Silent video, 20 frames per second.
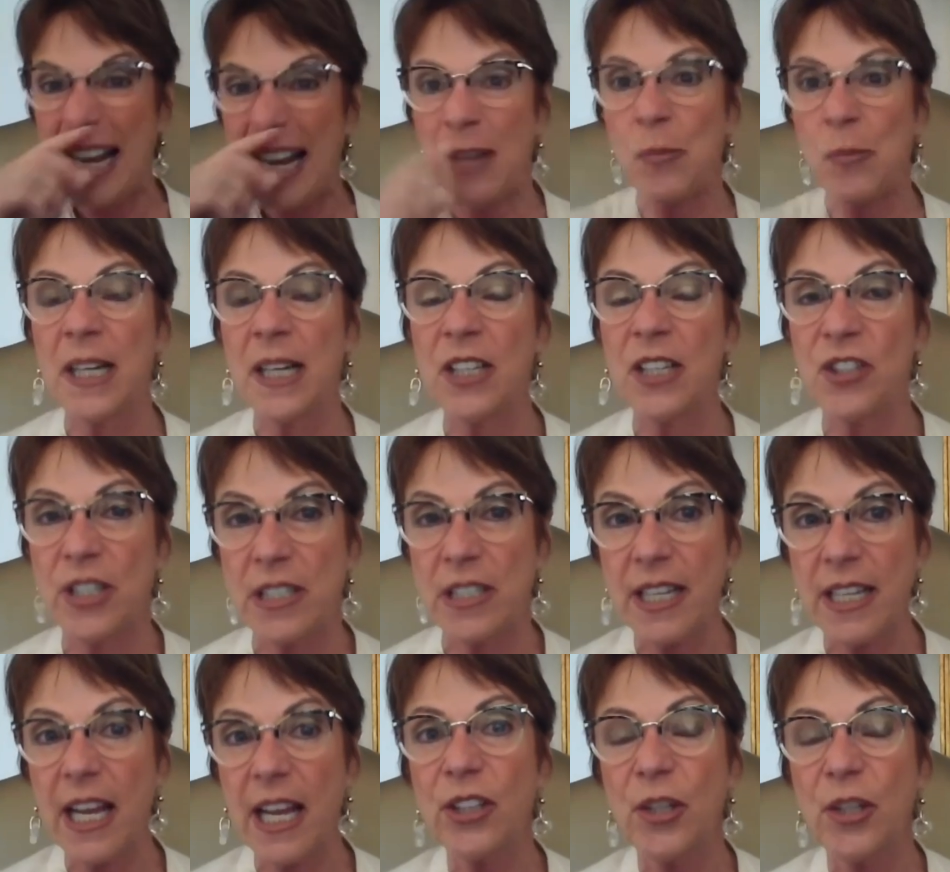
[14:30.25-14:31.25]
I want to just
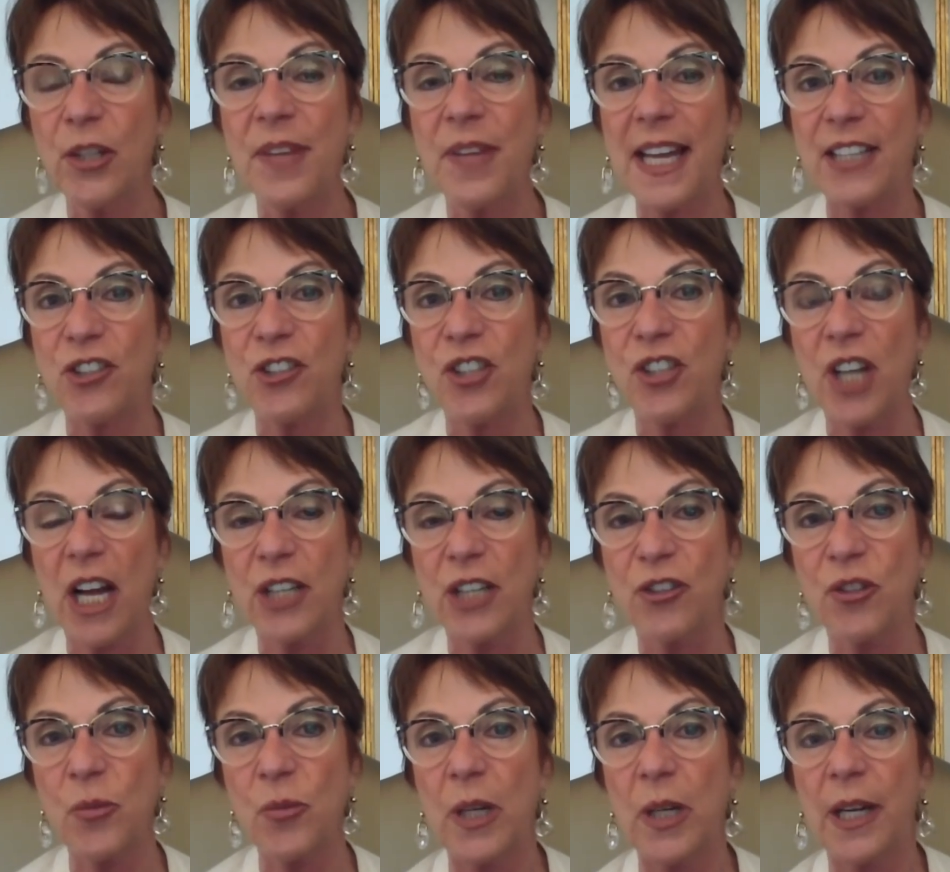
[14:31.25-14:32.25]
tell you that
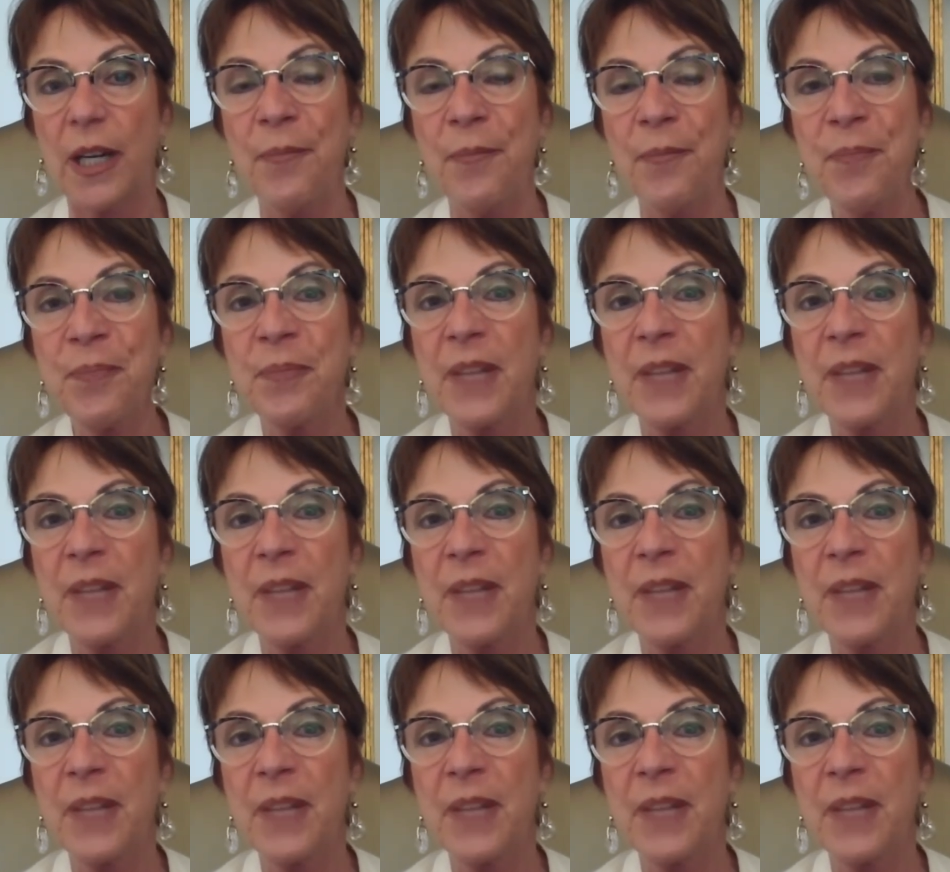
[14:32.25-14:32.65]
Joshua